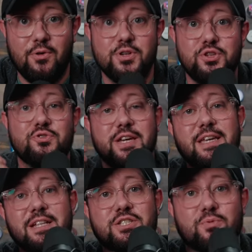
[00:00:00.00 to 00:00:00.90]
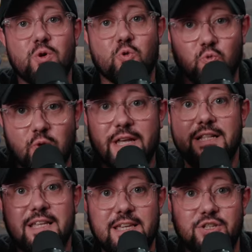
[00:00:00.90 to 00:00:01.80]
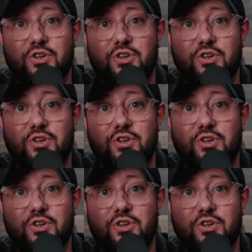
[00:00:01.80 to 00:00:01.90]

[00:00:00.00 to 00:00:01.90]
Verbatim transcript: you can get some really